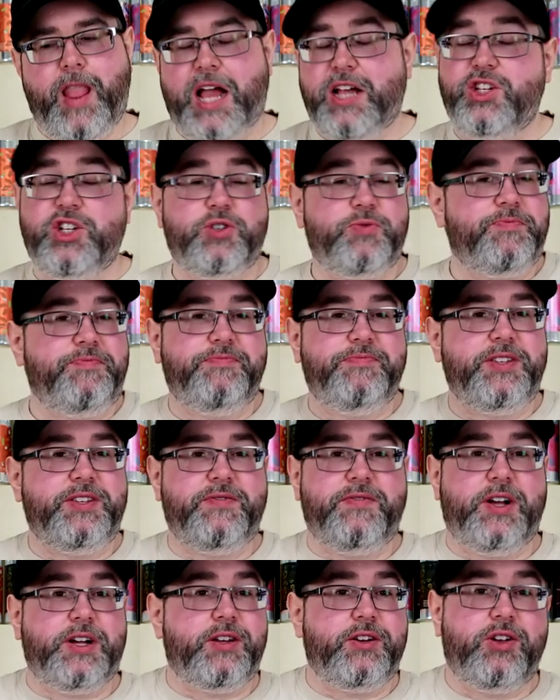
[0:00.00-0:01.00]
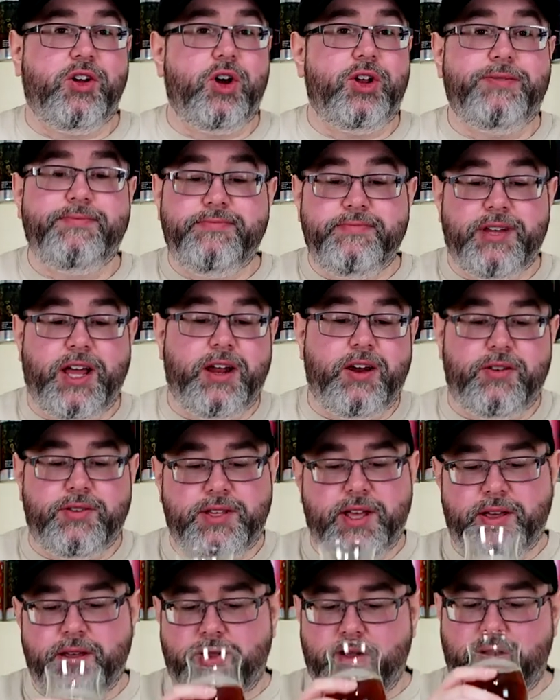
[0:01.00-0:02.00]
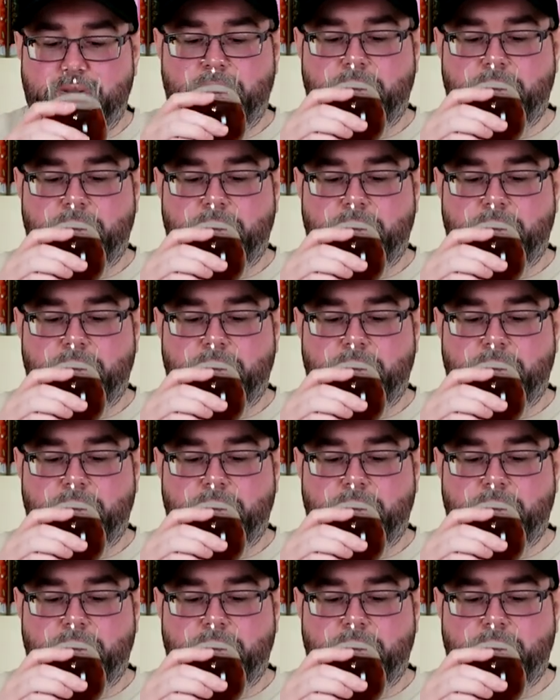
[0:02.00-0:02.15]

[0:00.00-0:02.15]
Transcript: It's just, it's fucking good. I don't tell you.